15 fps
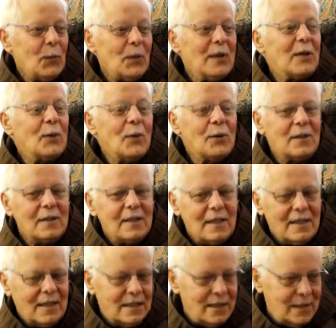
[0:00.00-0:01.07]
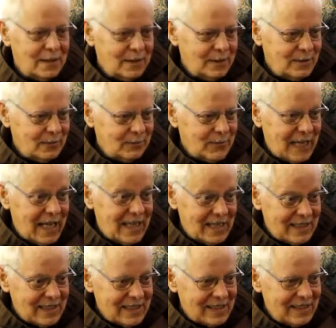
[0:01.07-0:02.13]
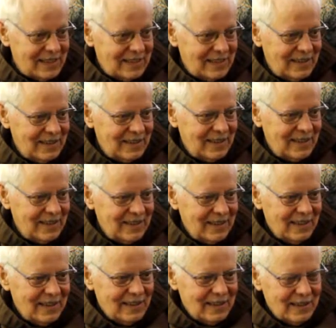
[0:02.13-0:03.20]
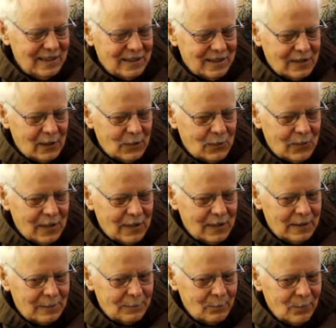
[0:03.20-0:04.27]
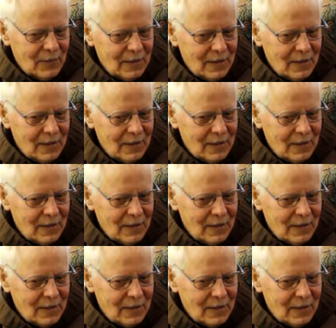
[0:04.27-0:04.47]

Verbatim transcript: we're all uh, brothers. So uh,